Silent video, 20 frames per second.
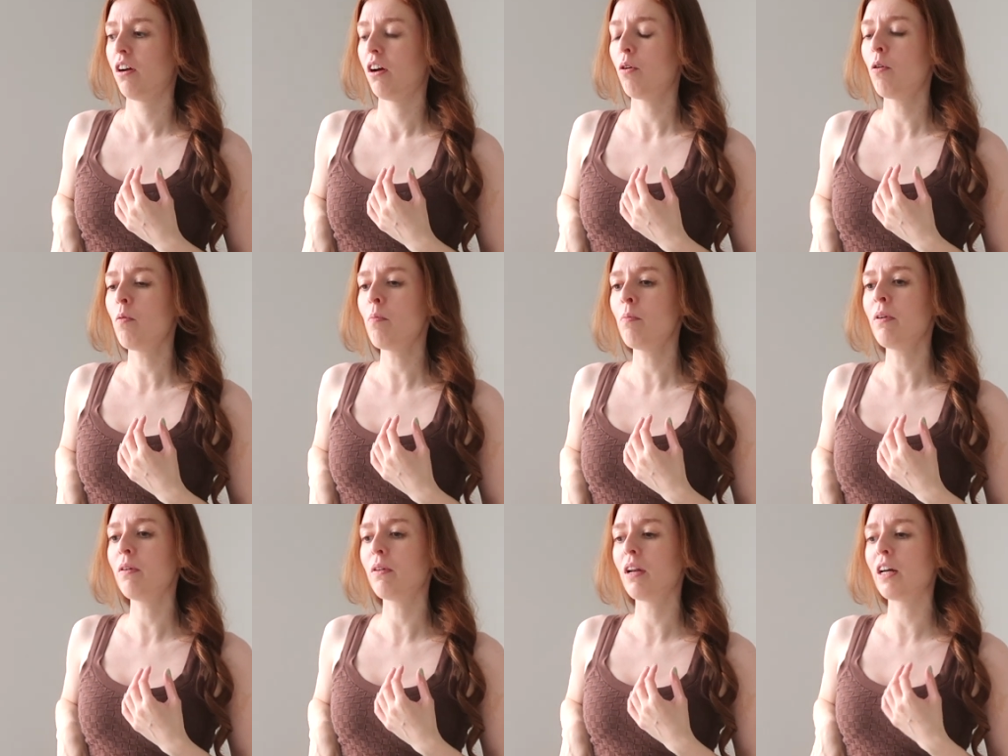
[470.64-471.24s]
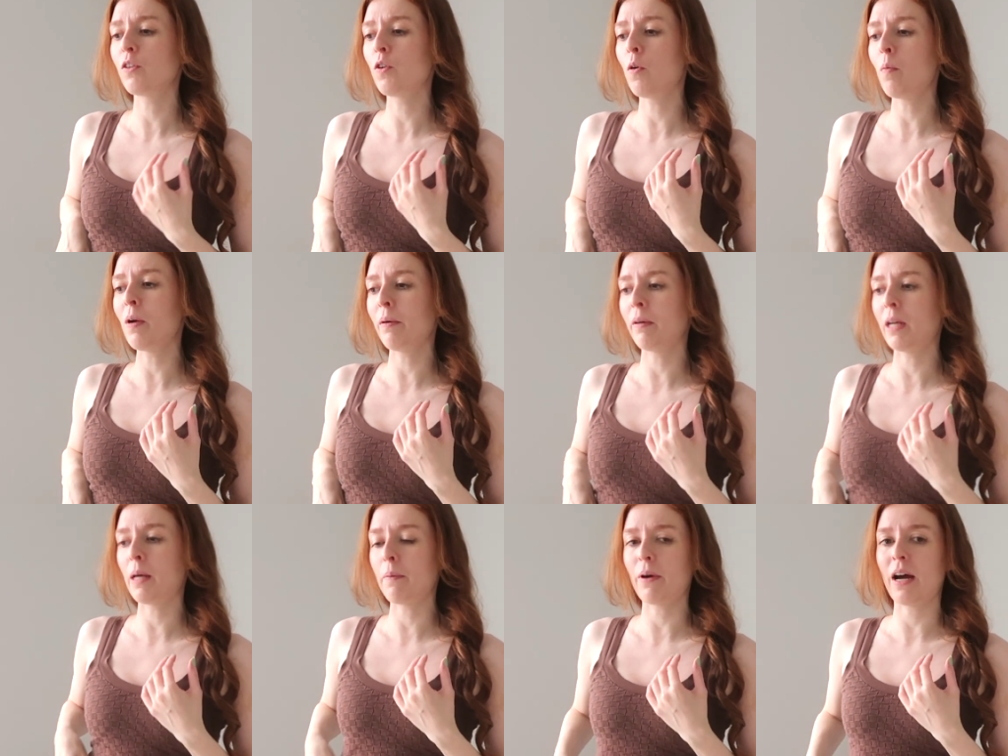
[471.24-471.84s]
Like,
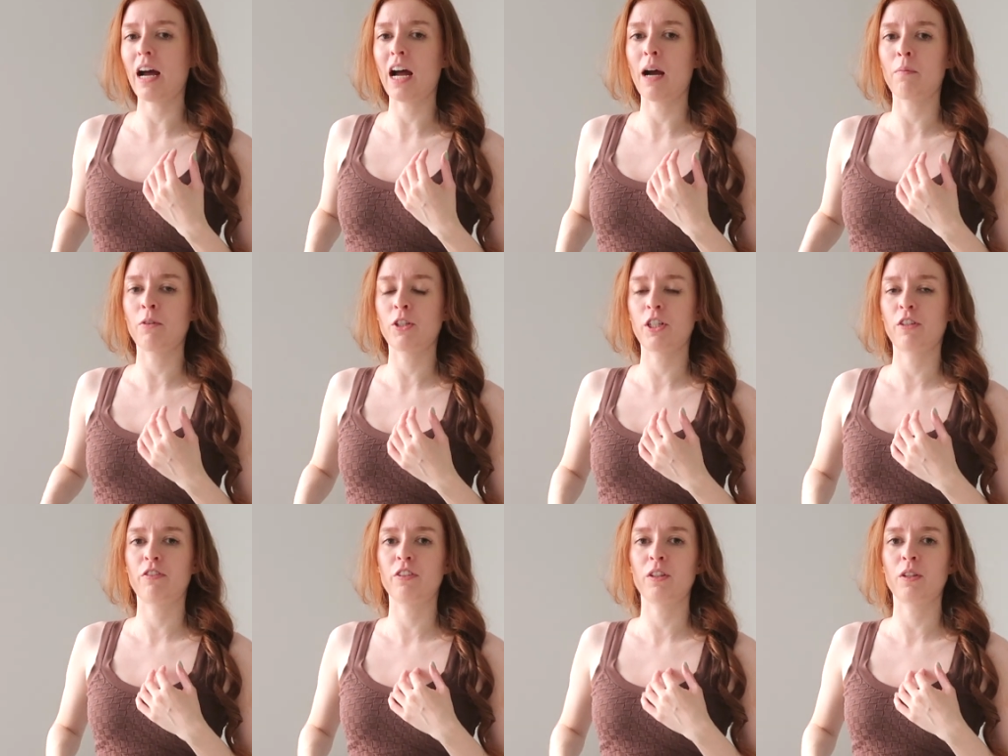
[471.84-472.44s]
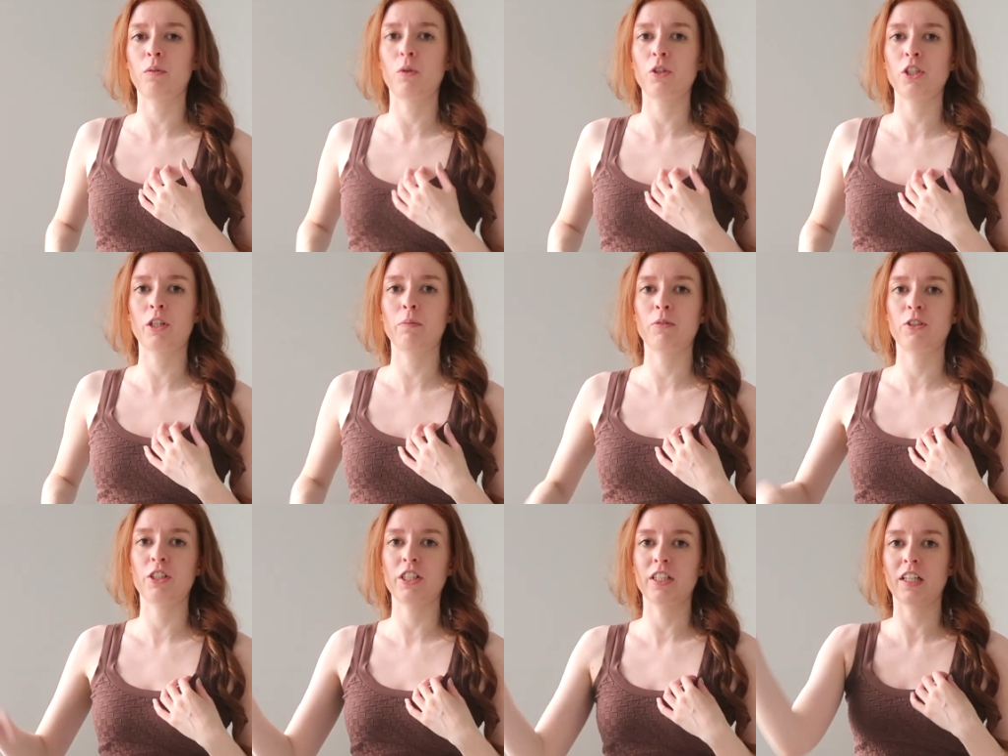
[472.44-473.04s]
normally when I put hand wash up in the
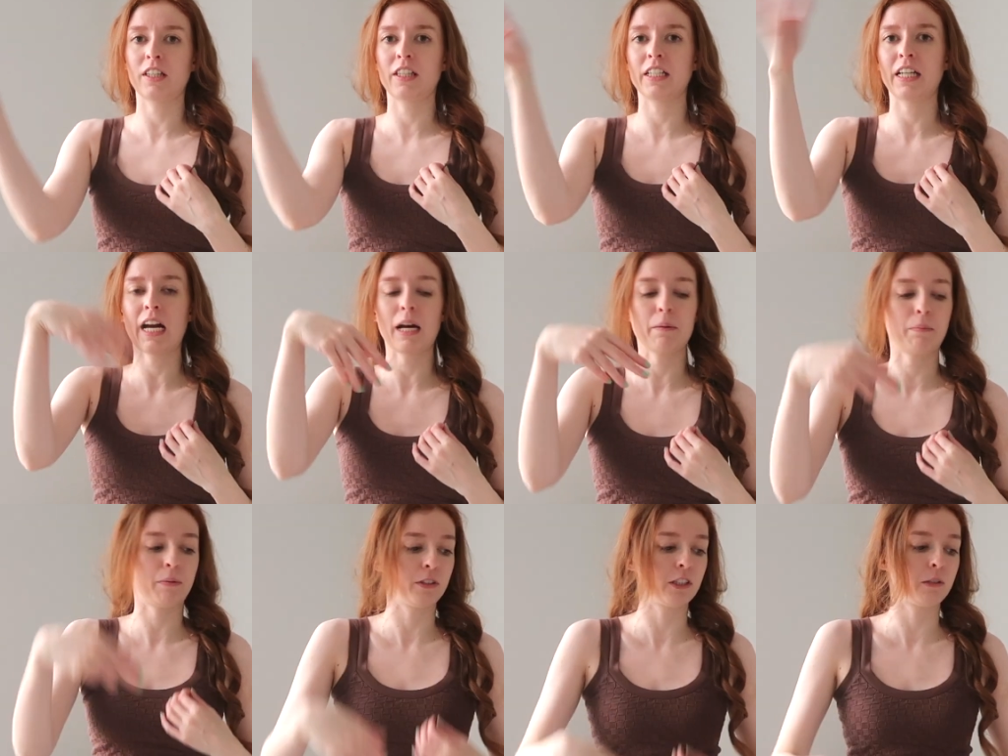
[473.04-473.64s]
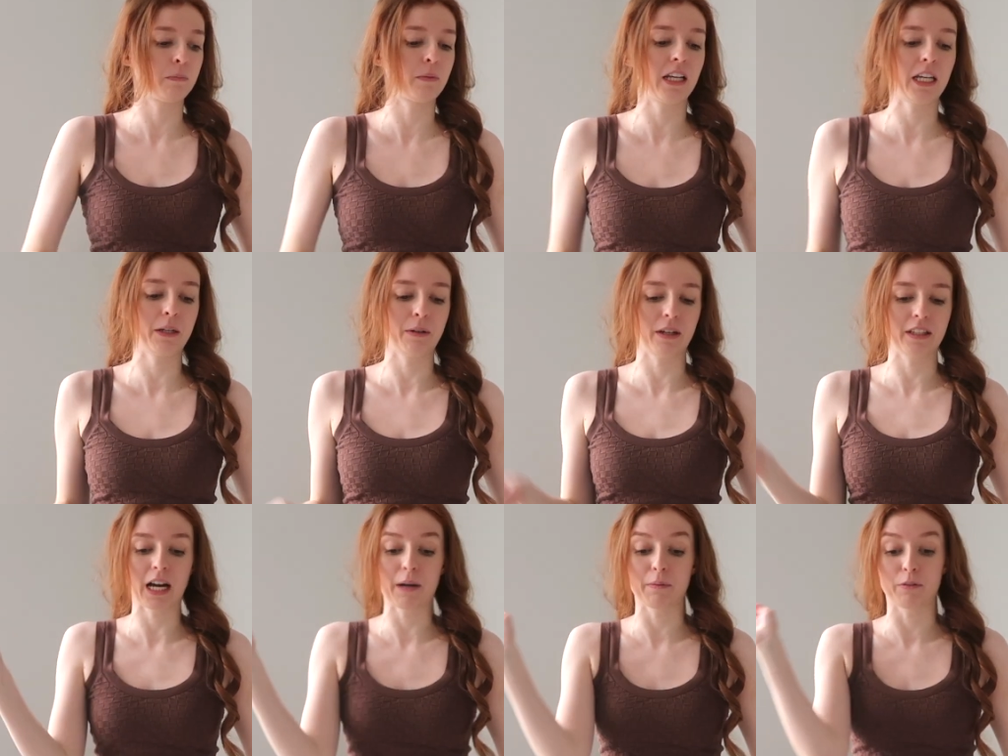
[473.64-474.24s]
washing machine, nothing happens. But
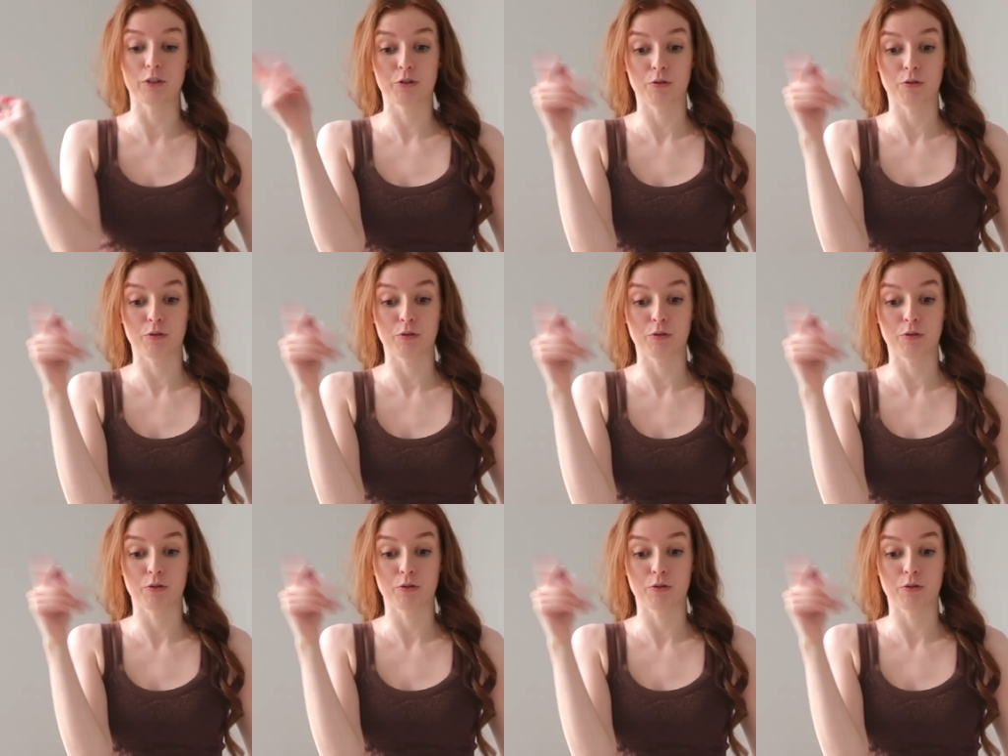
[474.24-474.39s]
anyway, that one